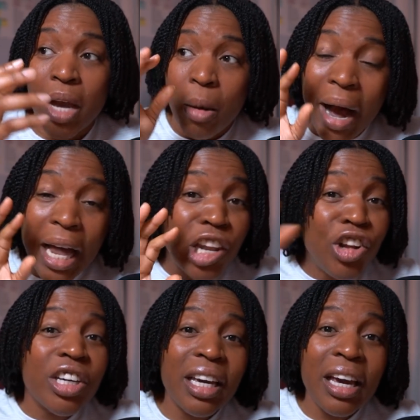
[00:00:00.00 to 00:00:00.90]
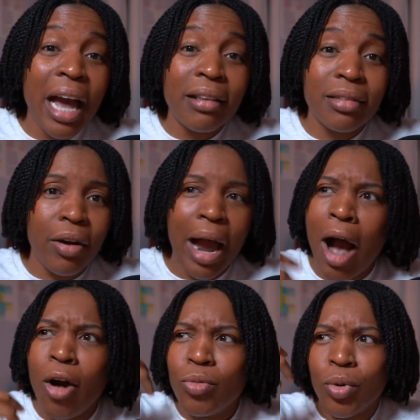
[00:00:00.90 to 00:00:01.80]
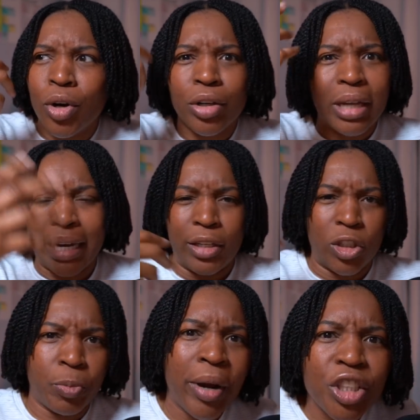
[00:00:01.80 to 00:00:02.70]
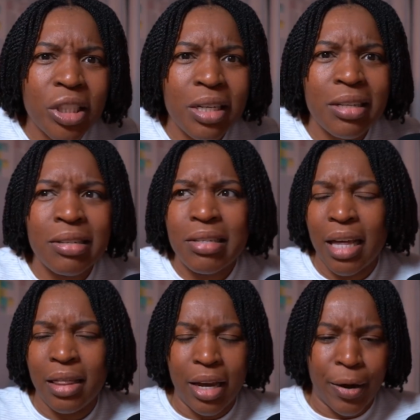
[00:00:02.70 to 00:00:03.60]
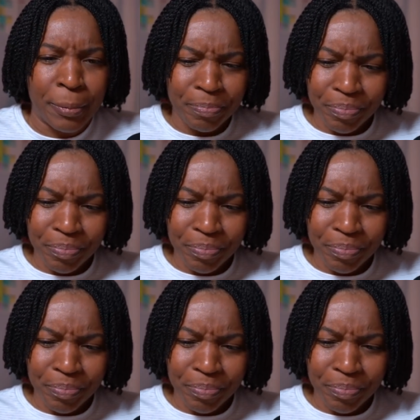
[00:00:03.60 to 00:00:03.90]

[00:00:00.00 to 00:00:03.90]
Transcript: by looking at their outward like expressions and their